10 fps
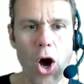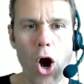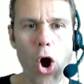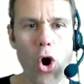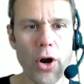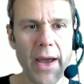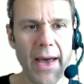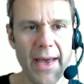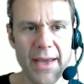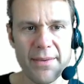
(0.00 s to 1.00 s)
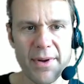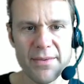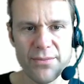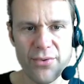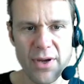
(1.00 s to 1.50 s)
Okay,
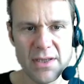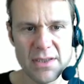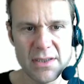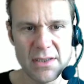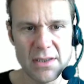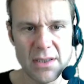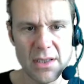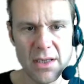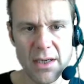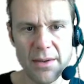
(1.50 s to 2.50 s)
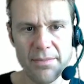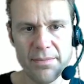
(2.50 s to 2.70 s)
button press. I